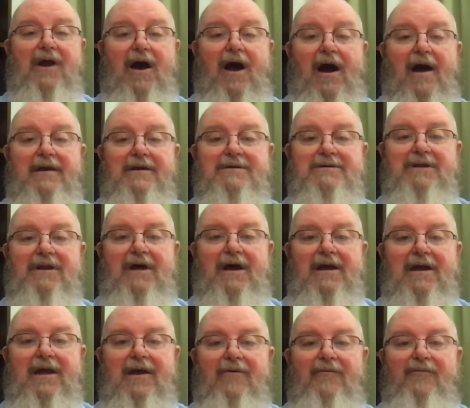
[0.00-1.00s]
God is
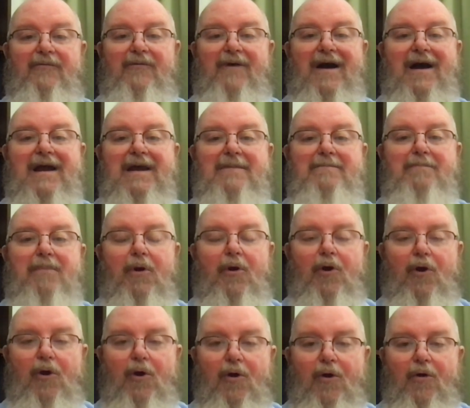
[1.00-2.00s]
like fine
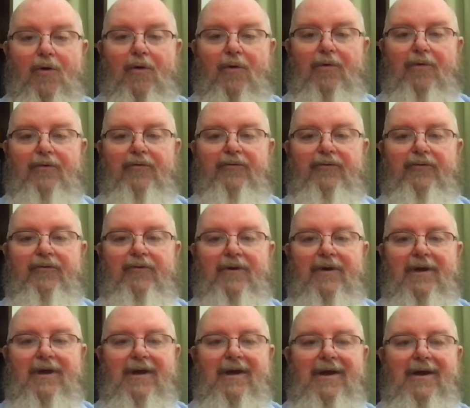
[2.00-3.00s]
pearls.
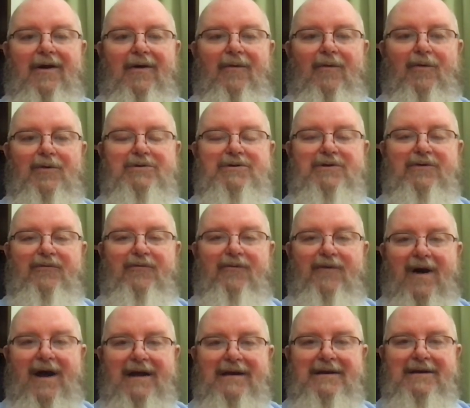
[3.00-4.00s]
Once you
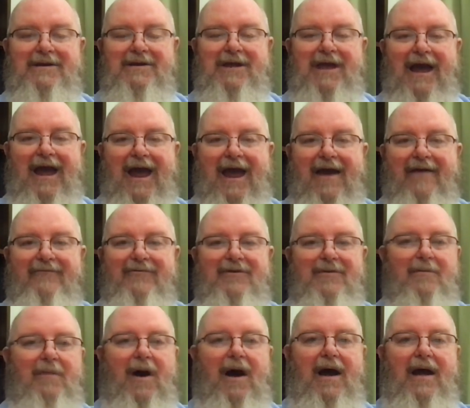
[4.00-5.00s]
find it, you have to
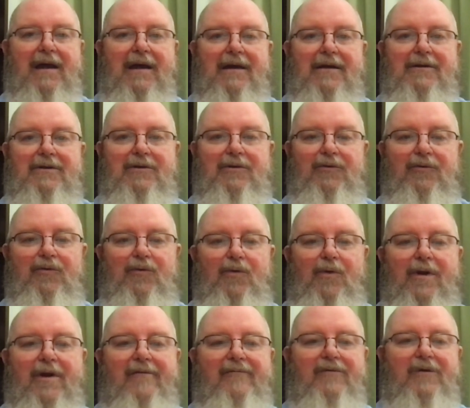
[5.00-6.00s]
buy it. You'll do
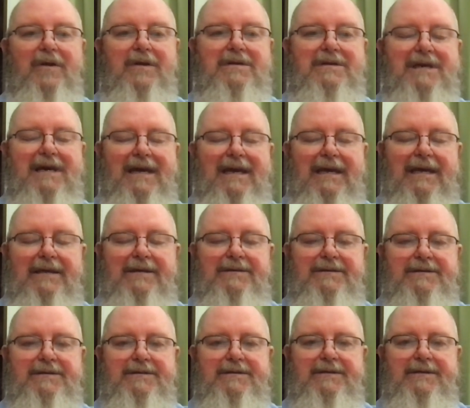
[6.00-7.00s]
whatever it
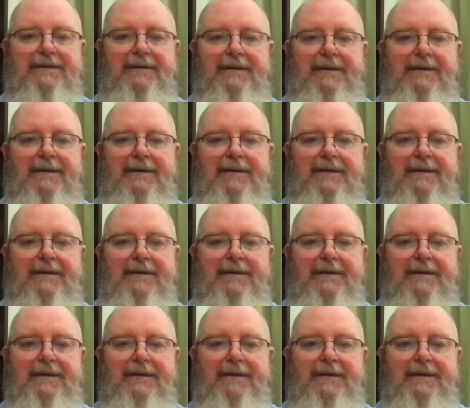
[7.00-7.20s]
takes.